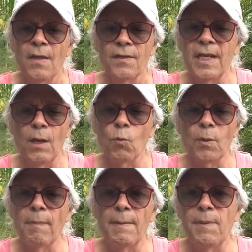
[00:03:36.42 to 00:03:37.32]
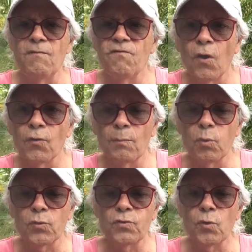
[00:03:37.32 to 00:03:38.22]
The network might be
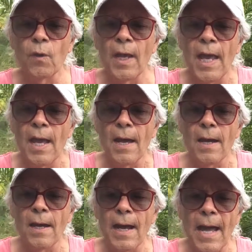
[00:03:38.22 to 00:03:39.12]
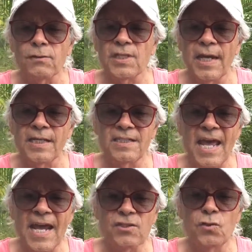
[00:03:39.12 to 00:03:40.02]
vulnerable to outside
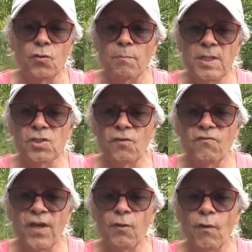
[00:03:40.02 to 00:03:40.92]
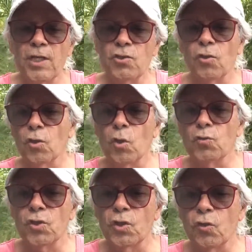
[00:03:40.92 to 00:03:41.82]
attacks due to misconfiguration or low
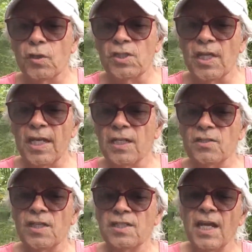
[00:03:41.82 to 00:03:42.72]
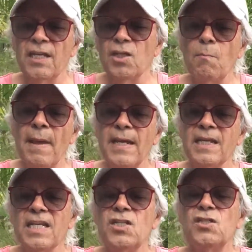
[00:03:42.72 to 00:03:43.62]
security settings intended to make
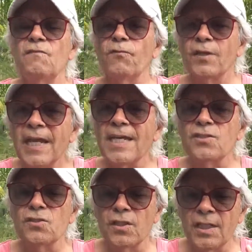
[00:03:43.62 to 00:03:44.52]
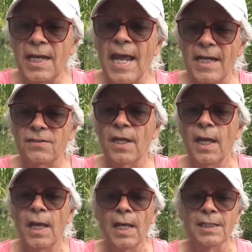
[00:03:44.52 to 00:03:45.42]
it easy for guests to connect.
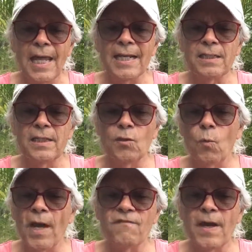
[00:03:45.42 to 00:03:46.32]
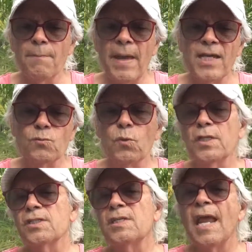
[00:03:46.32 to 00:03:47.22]
Likely the Wi-Fi password
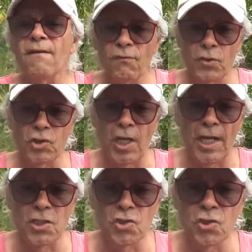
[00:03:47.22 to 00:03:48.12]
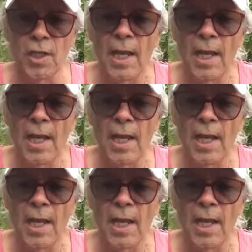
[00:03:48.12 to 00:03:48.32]
is never changed,